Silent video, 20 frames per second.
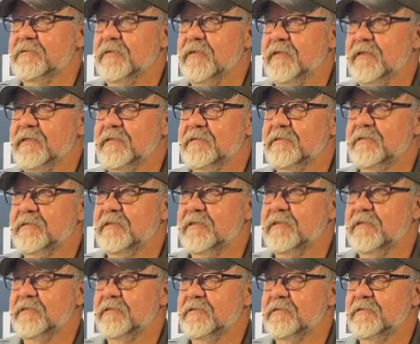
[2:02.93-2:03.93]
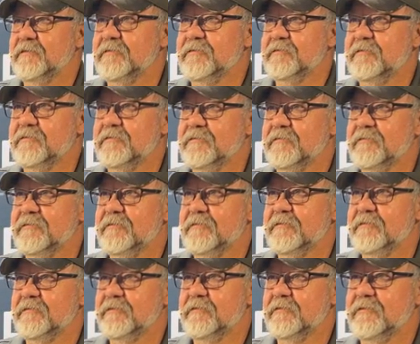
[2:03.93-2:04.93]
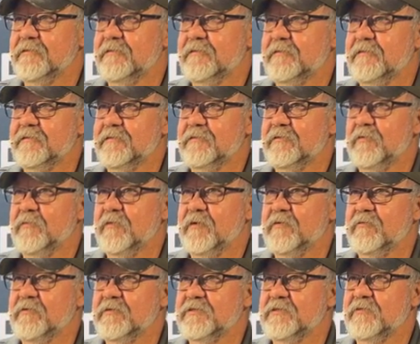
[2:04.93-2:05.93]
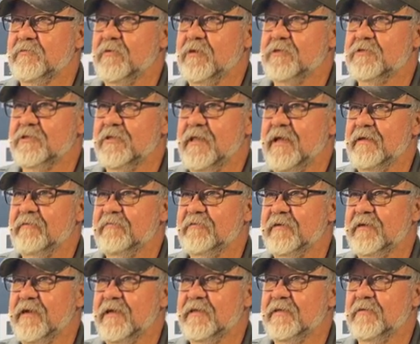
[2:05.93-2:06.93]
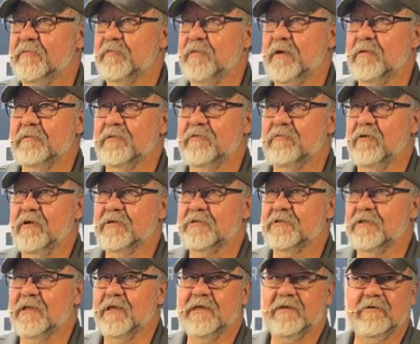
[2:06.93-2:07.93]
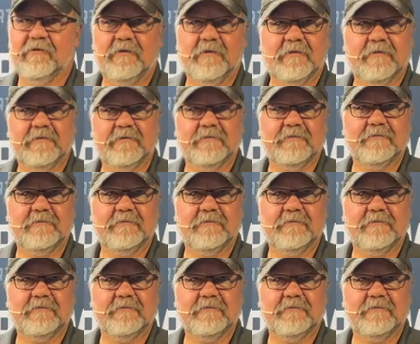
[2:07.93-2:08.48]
So I guess nobody wants to watch live today. They'll probably watch later.